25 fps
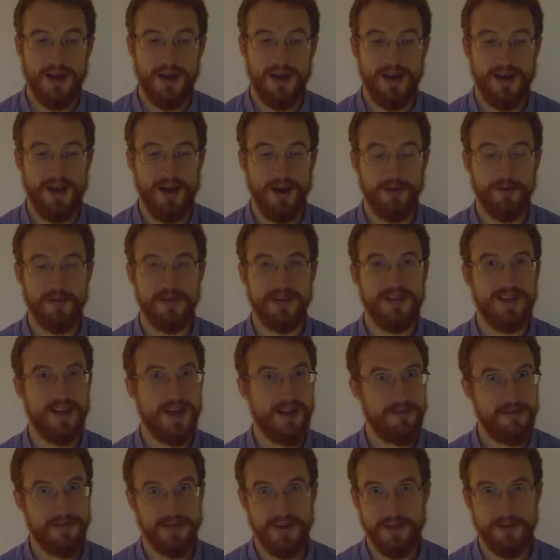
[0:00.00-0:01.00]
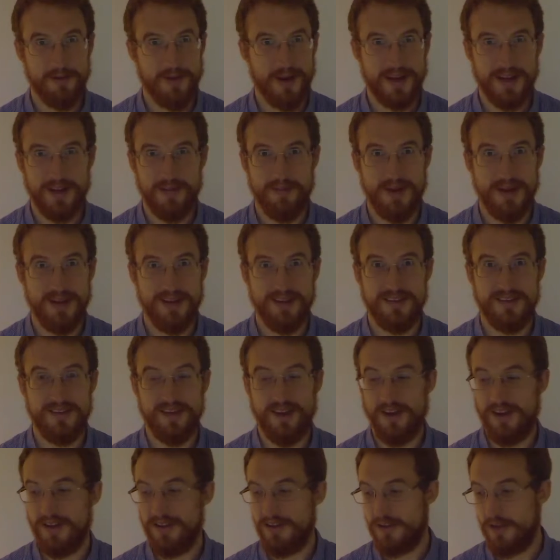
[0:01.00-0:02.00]
Uh, I would definitely recommend
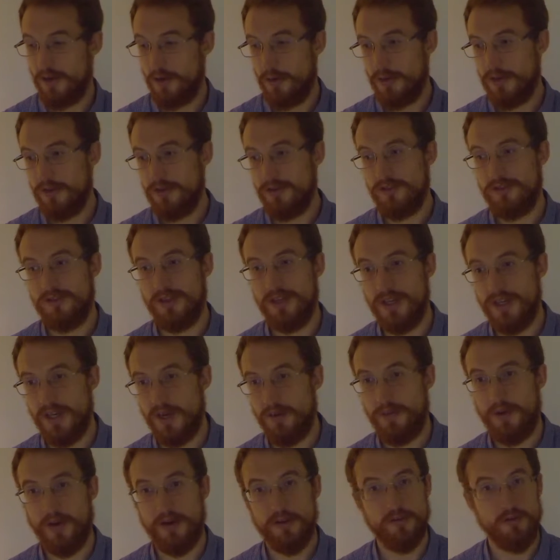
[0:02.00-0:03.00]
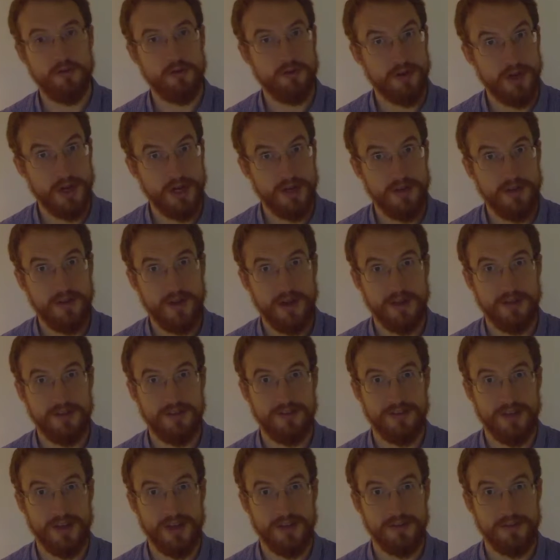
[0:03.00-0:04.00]
either going to see a personal trainer that
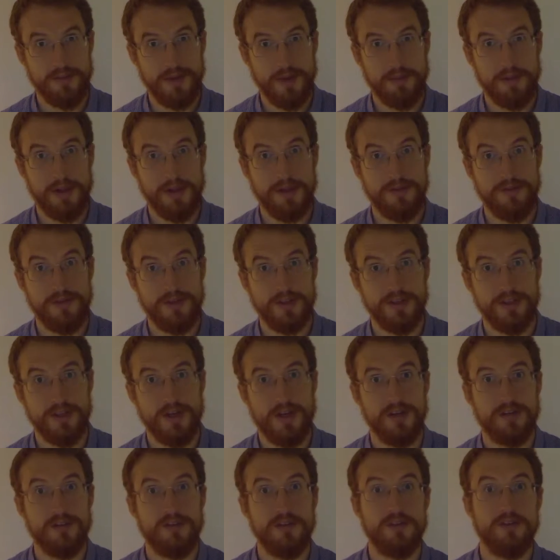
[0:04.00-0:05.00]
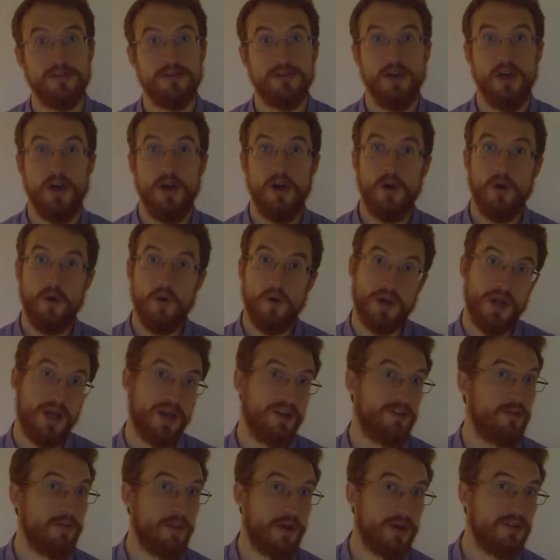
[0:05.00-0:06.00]
understands about plantar fasciitis or
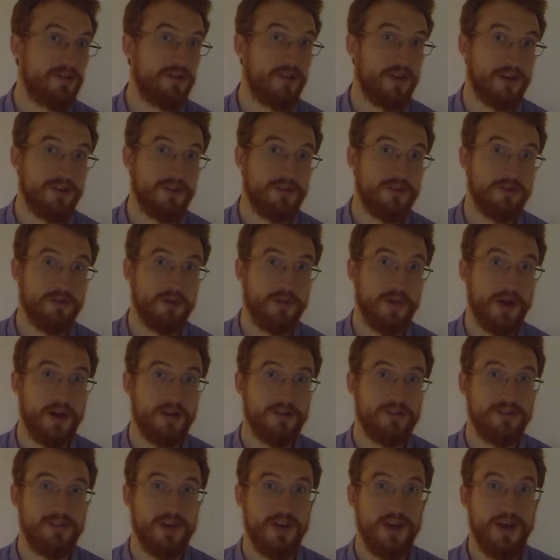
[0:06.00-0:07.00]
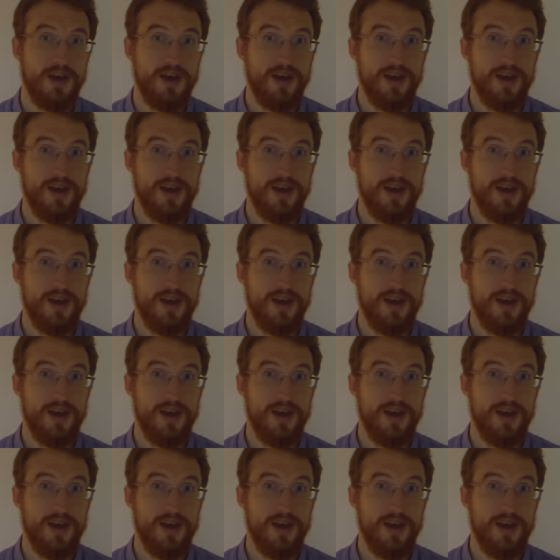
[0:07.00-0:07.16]
getting some exercises from us.